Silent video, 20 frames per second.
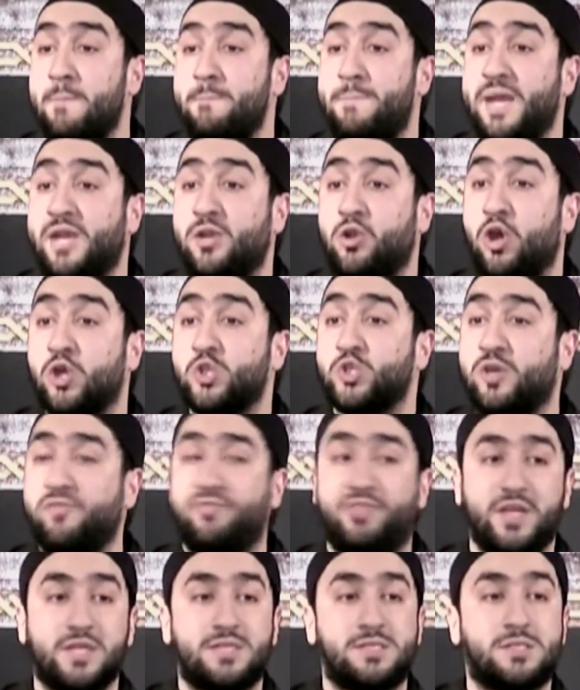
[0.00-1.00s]
Because
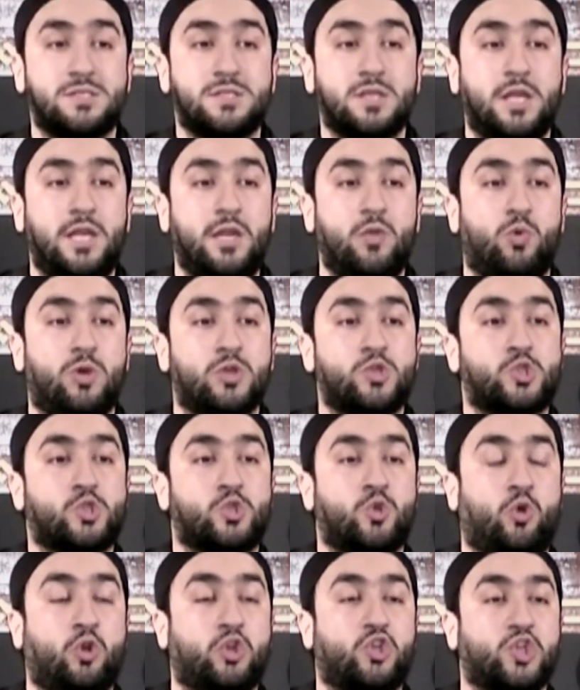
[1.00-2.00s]
of this, he was
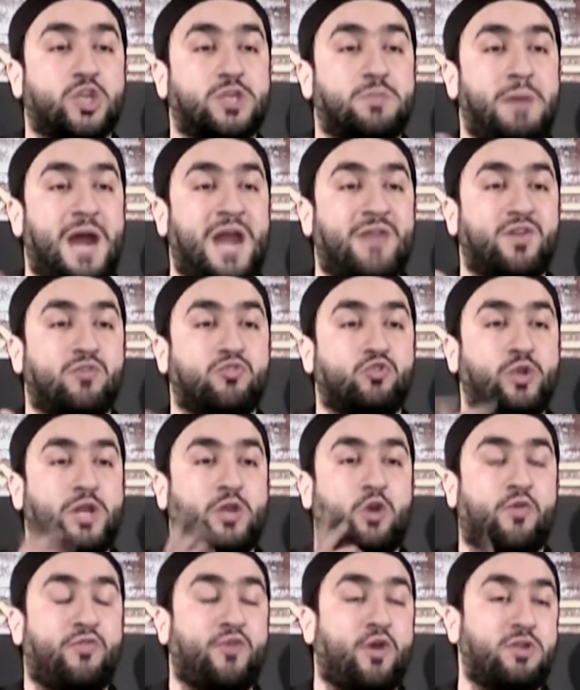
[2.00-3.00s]
tortured by the
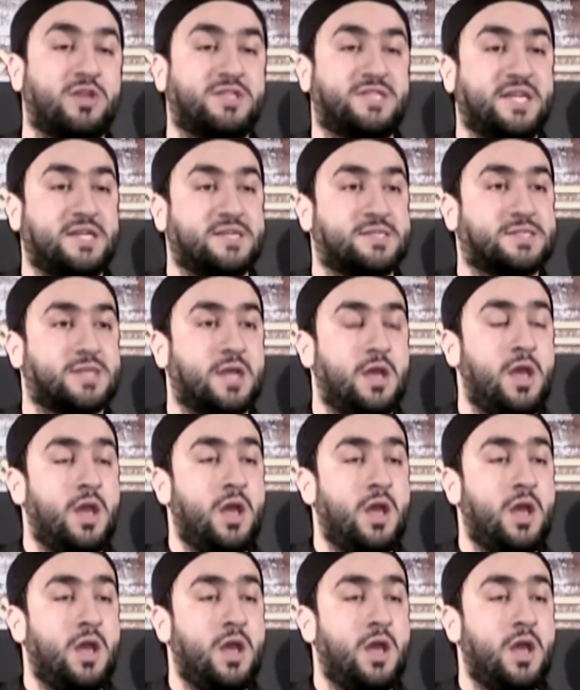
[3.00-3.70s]
ruling authorities.